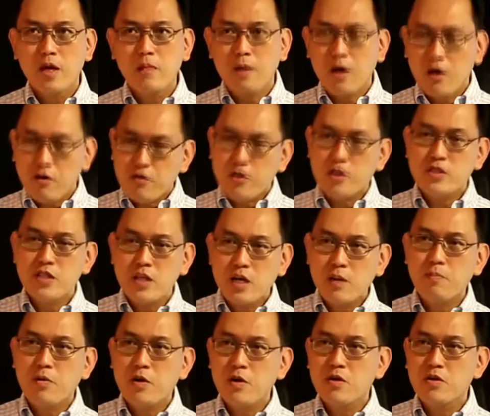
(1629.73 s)
Okay, but of
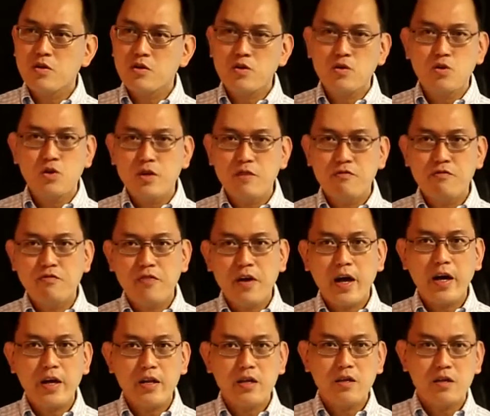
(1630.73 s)
course Singapore, you couldn't
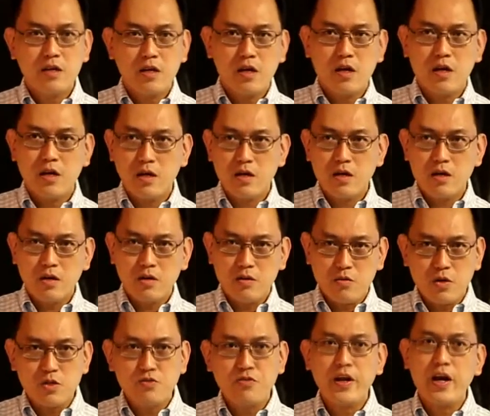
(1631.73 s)
find,
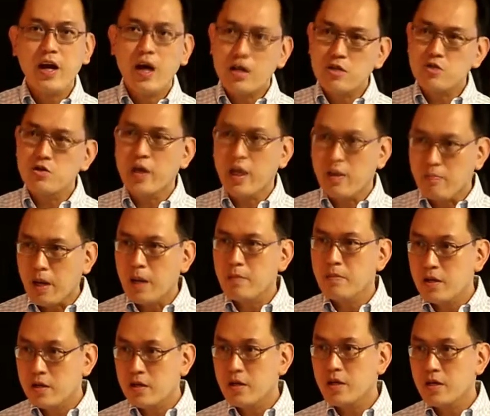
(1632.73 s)
it was very hard to get
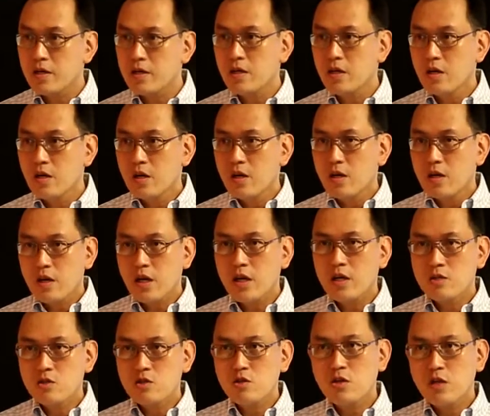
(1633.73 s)
marble here.
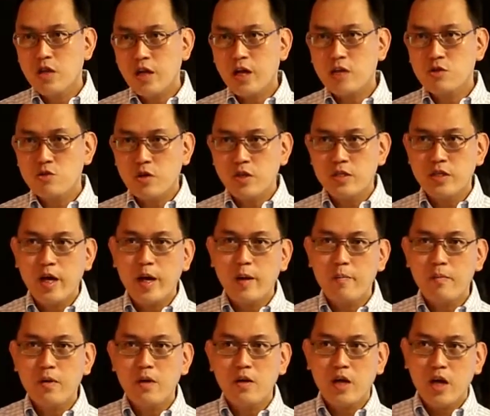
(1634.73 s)
Okay, so he had to
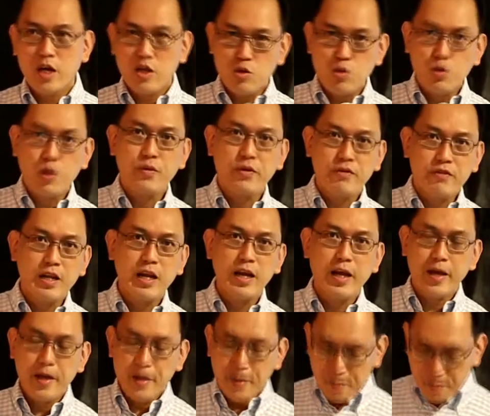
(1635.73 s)
adapt and to work
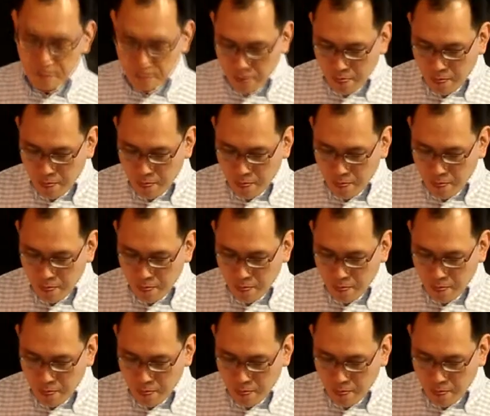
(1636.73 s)
with clay.